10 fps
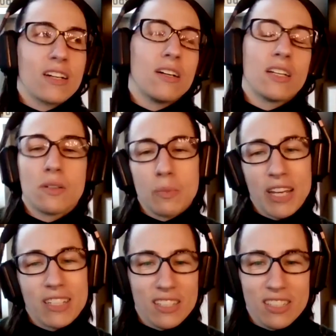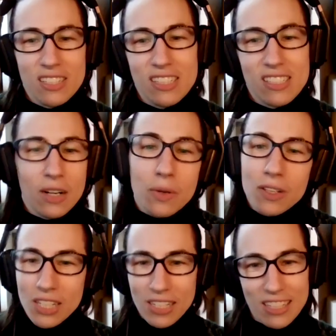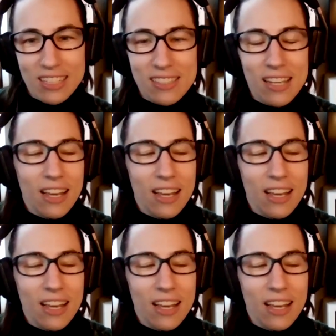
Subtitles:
oh, I don't want to pay attention to this. I don't want to look at this.